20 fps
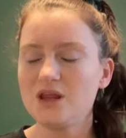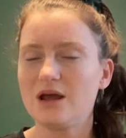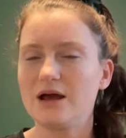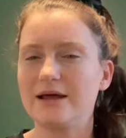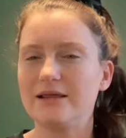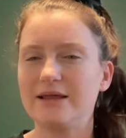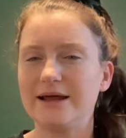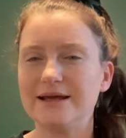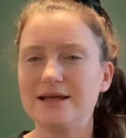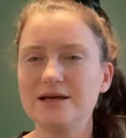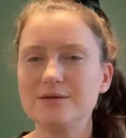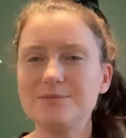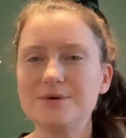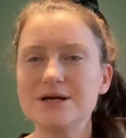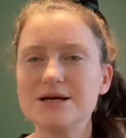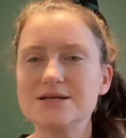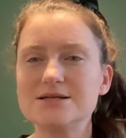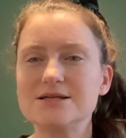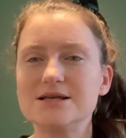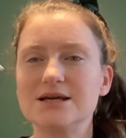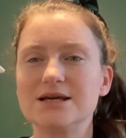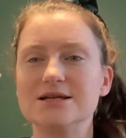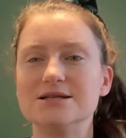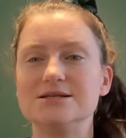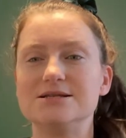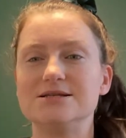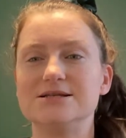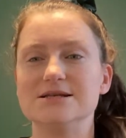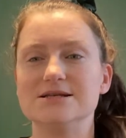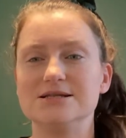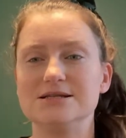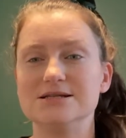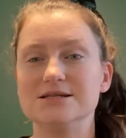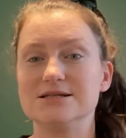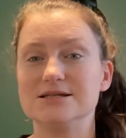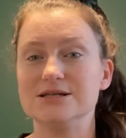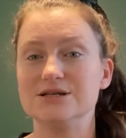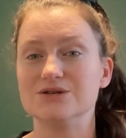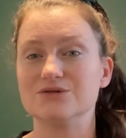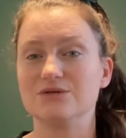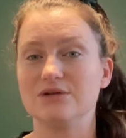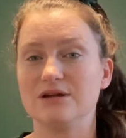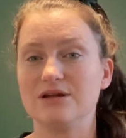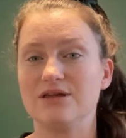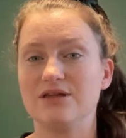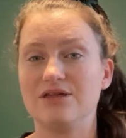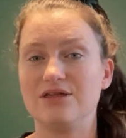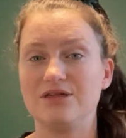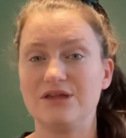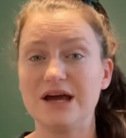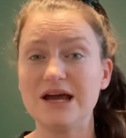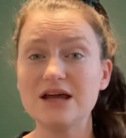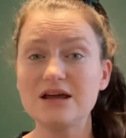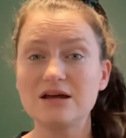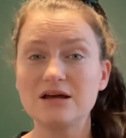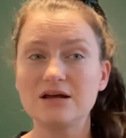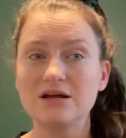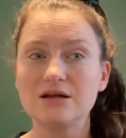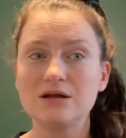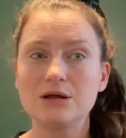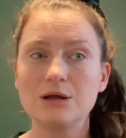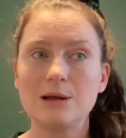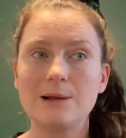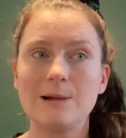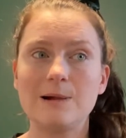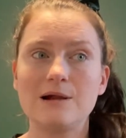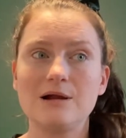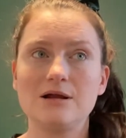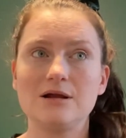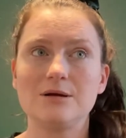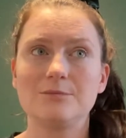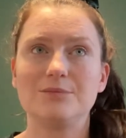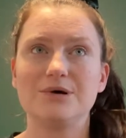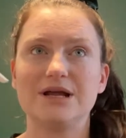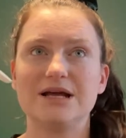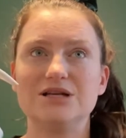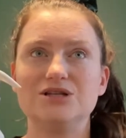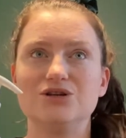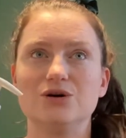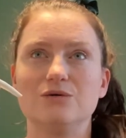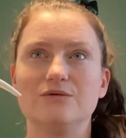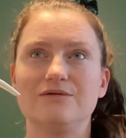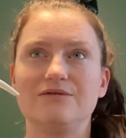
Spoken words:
I like it because the consistency is really thick, but I don't